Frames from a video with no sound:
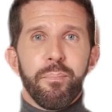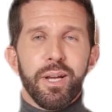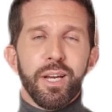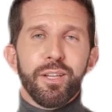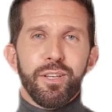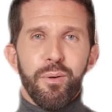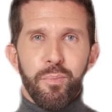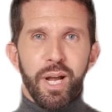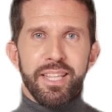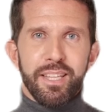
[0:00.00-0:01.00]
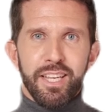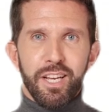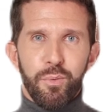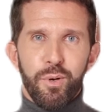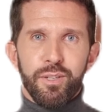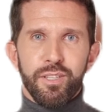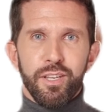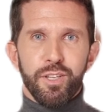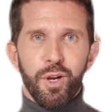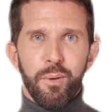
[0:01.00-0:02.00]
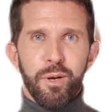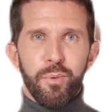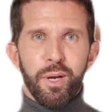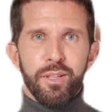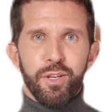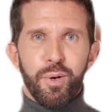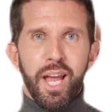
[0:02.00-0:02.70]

because the right keywords determine whether your